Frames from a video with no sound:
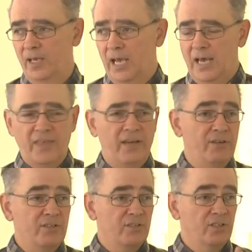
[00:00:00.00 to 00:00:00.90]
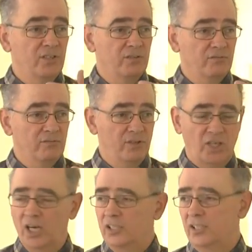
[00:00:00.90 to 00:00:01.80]
And there is
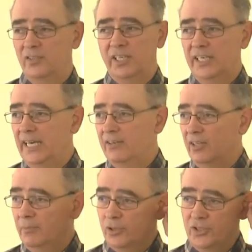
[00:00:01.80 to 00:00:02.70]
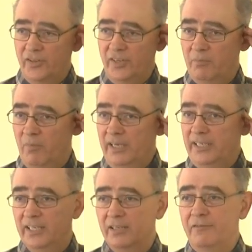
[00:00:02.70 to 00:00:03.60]
God at the account of the bush, nothing
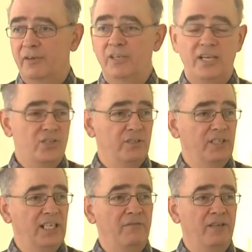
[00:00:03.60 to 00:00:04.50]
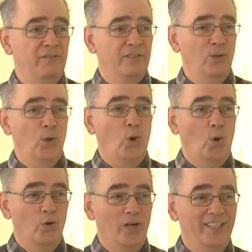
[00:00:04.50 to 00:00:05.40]
minor, the foundation of the giving of the
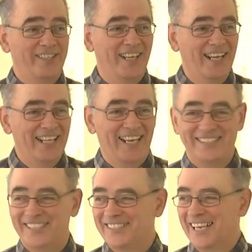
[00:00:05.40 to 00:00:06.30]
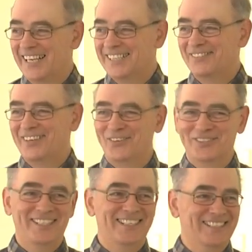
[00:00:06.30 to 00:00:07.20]
law, right? This is where it all
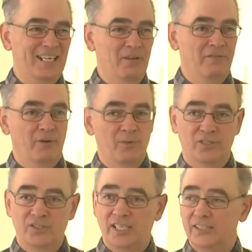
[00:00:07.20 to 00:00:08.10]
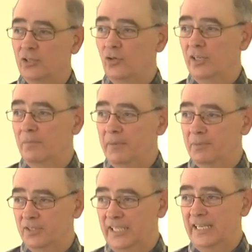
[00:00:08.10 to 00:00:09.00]
starts coming from. God starts calling the
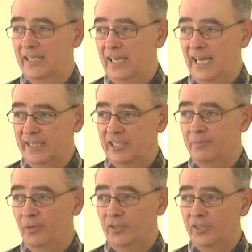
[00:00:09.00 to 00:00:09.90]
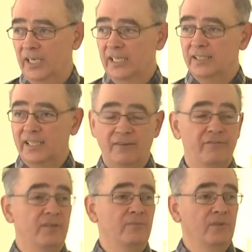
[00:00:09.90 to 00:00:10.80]
people together at this point to give
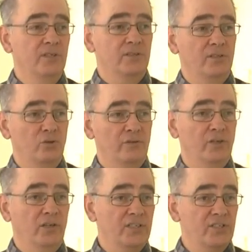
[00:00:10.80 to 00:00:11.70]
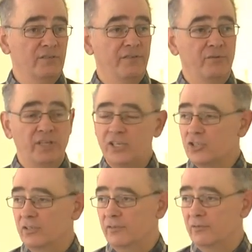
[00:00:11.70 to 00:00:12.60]
them the law of God. This is the
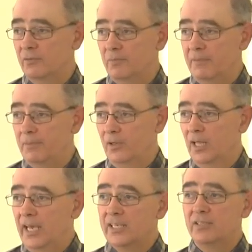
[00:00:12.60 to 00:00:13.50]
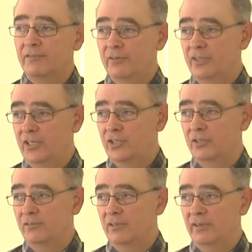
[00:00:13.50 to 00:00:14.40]
foundation of the people. It's the foundation
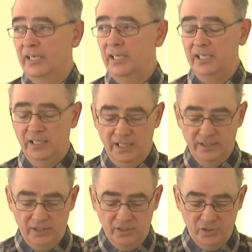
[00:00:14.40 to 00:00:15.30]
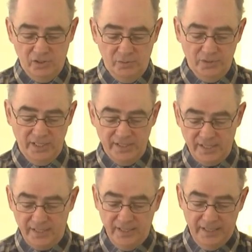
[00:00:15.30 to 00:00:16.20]
of living in under God's law, which they
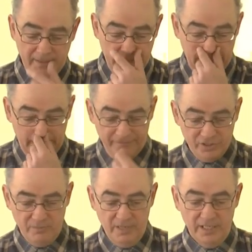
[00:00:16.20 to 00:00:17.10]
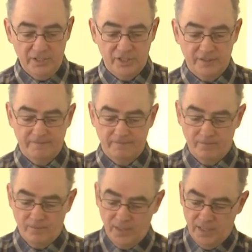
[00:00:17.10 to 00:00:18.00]
say they love so much.
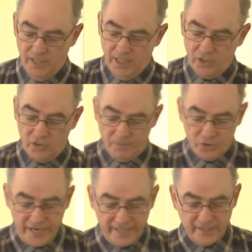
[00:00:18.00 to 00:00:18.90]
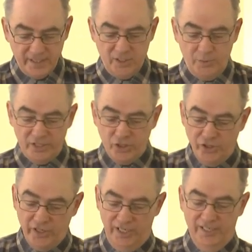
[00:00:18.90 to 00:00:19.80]
You're objecting to
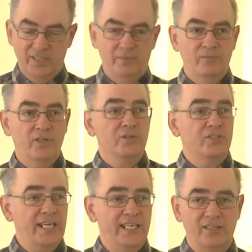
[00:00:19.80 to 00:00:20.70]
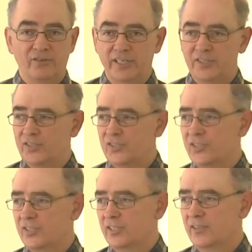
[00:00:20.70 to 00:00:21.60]
eternalism. You're
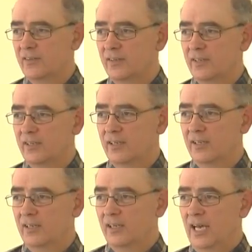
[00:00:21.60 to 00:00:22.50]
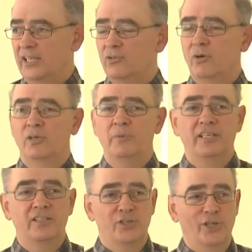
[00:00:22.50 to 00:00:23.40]
secularists, and you don't want to be
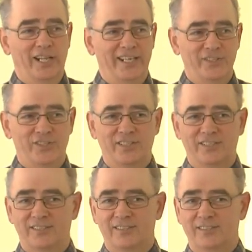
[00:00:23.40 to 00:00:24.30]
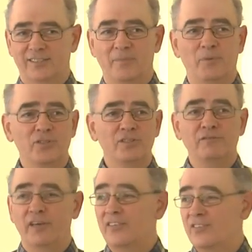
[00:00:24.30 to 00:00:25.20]
an eternalist. Now, the person
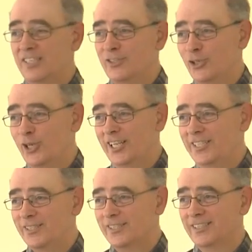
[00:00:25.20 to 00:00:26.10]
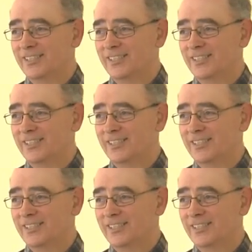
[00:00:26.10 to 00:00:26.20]
of faith is an eternalist.